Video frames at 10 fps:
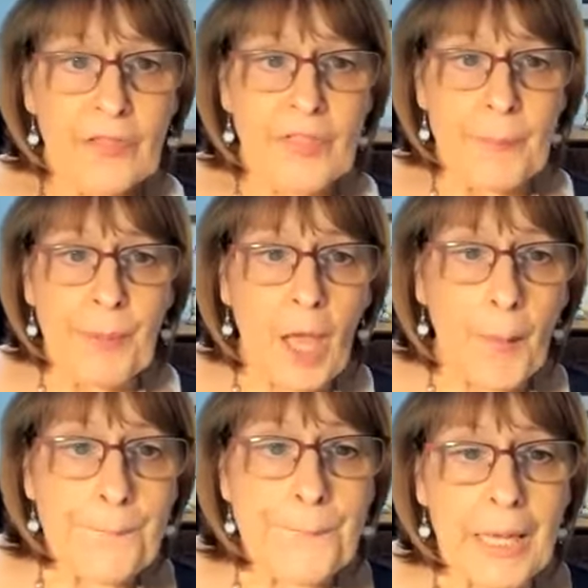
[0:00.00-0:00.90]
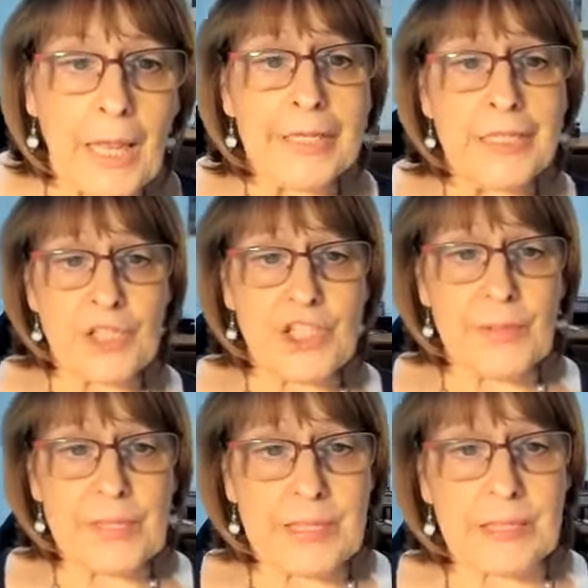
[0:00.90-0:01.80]
They become blind
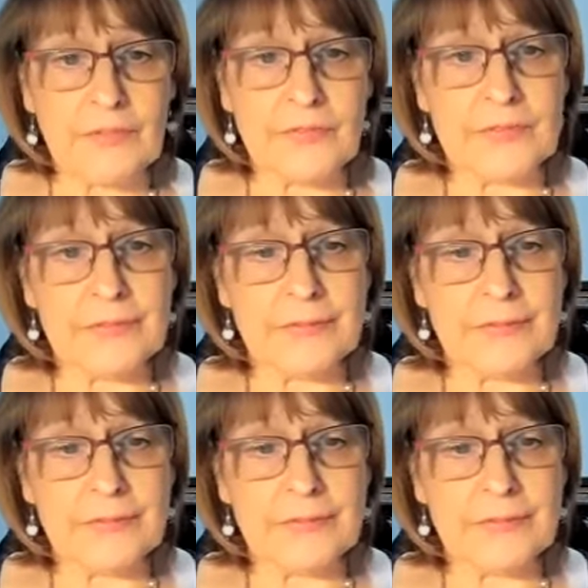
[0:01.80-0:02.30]
to his love.